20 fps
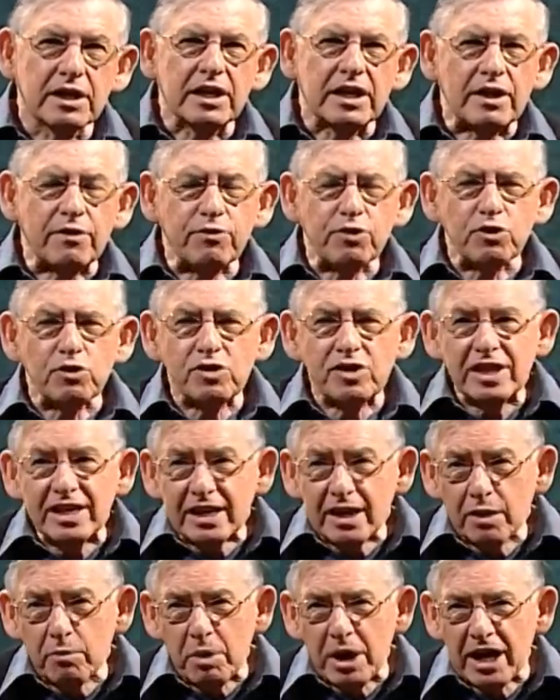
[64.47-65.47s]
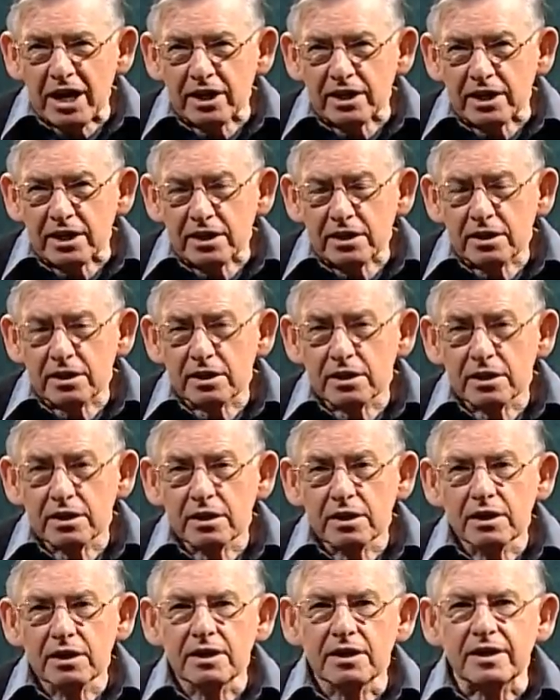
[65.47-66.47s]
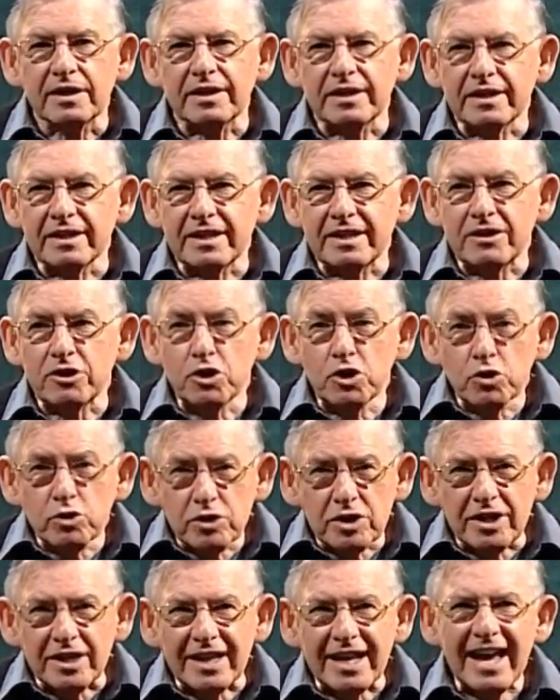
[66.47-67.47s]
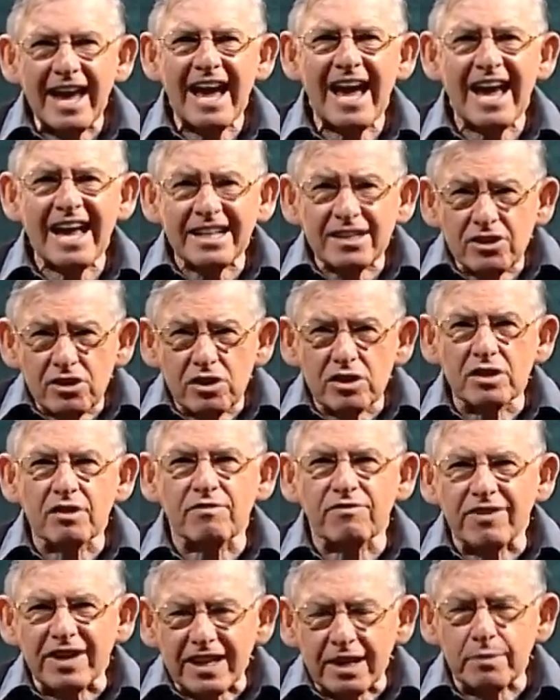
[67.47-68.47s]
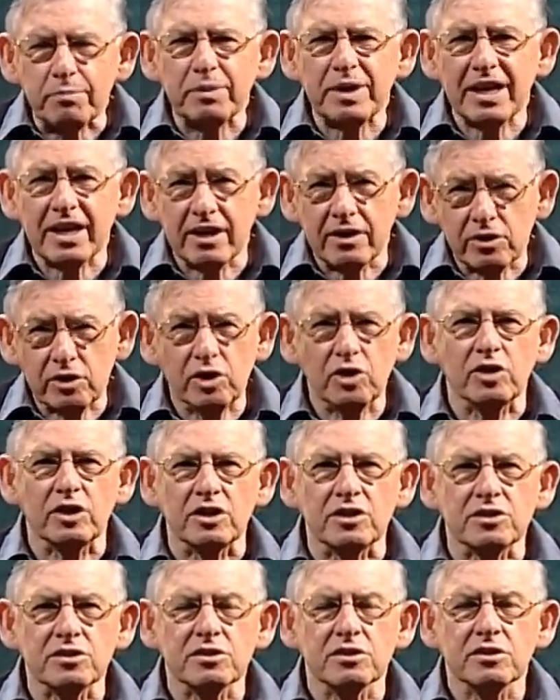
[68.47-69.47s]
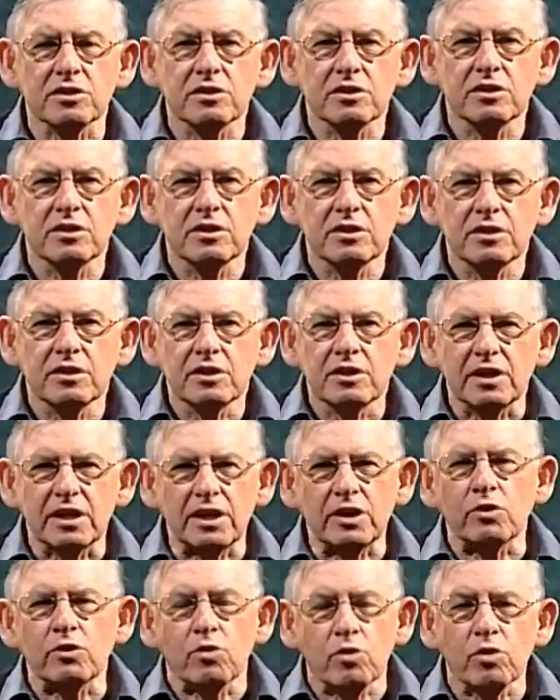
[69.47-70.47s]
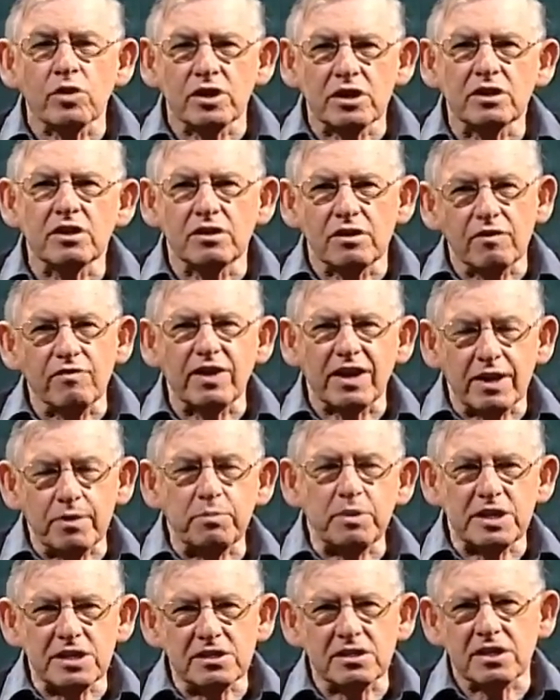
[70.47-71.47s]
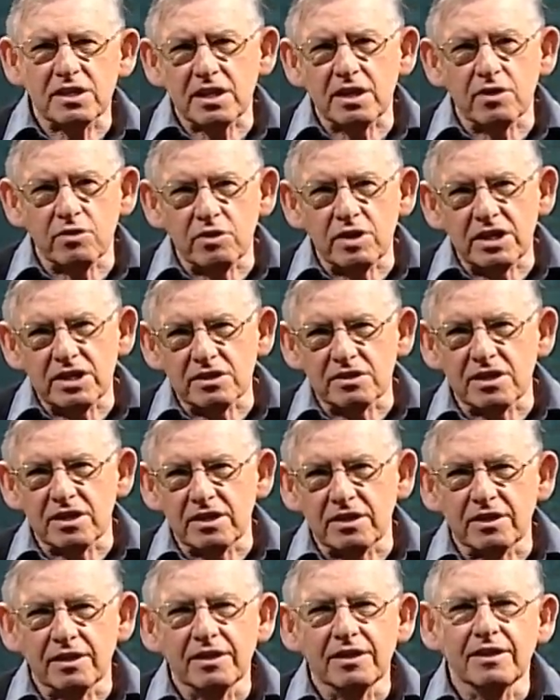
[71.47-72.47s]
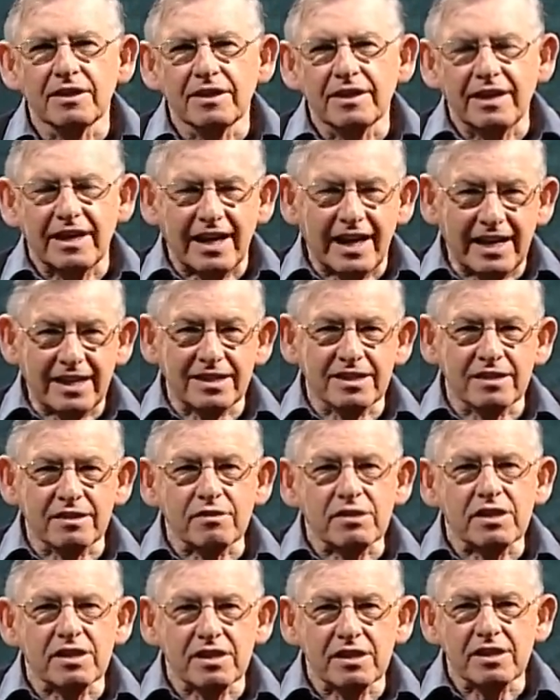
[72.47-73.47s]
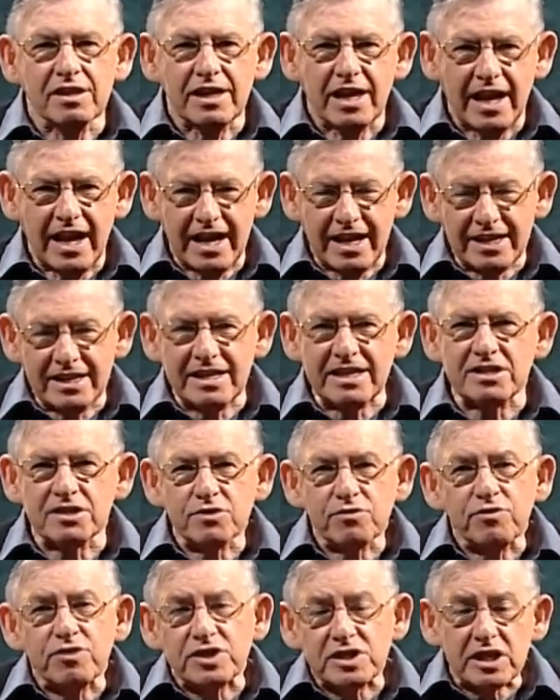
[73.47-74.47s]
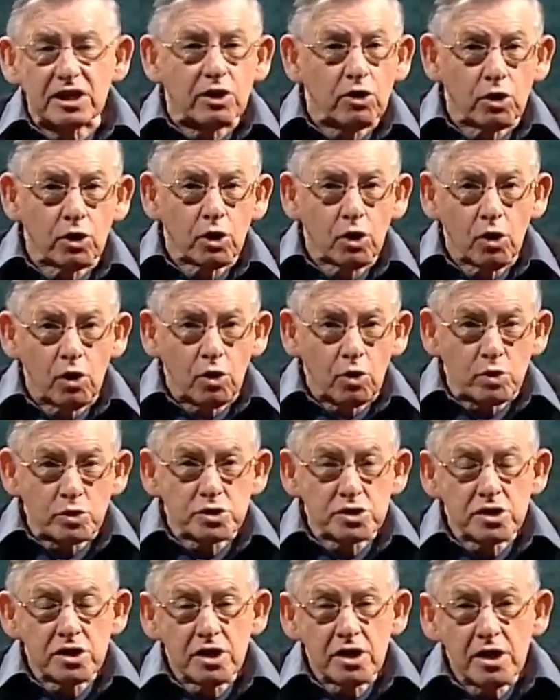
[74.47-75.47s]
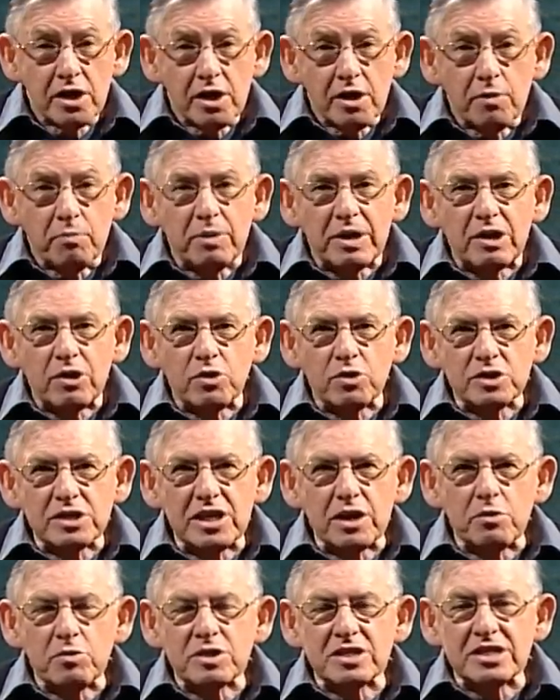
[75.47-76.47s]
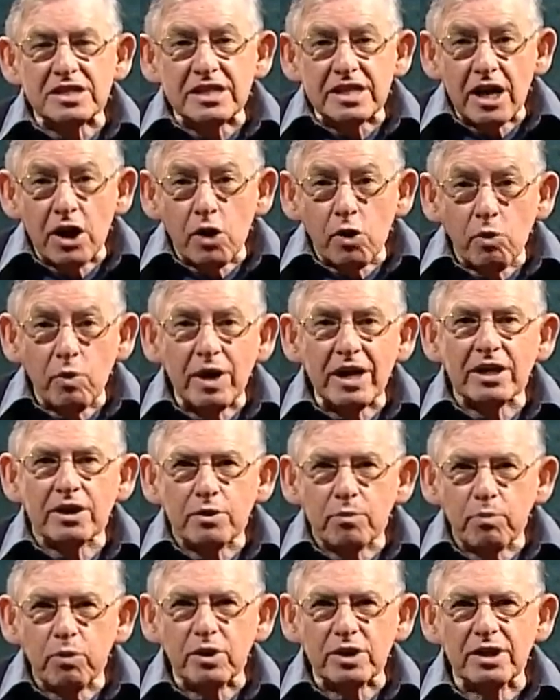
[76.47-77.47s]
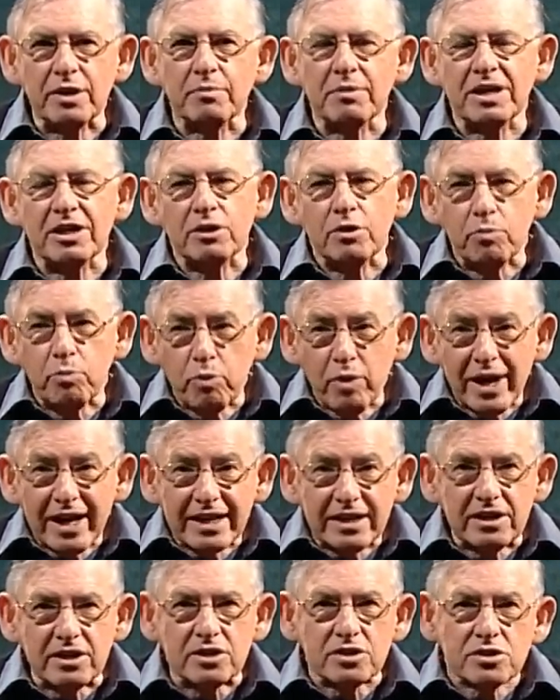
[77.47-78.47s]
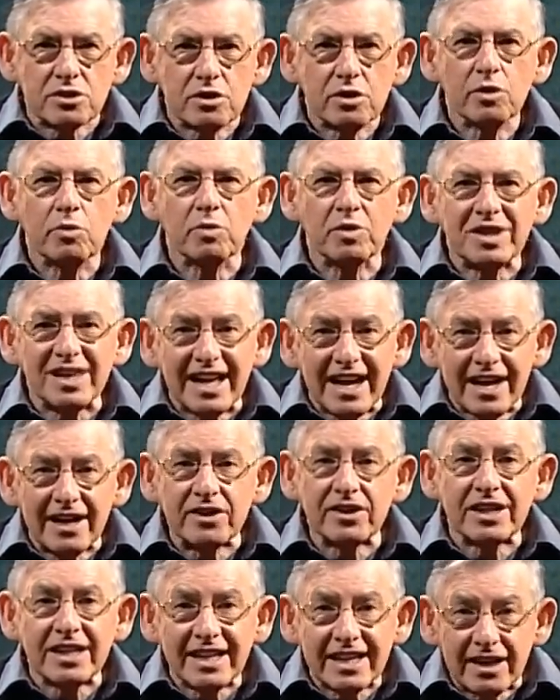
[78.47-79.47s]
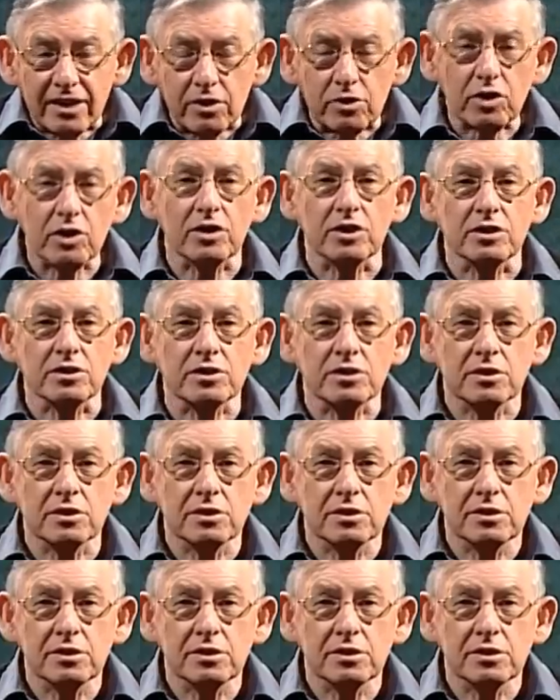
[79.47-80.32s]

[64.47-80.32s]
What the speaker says: If you think about it, Newton had to develop calculus in order to develop his theories and his physical laws, because there was no way to put them into practice without calculus.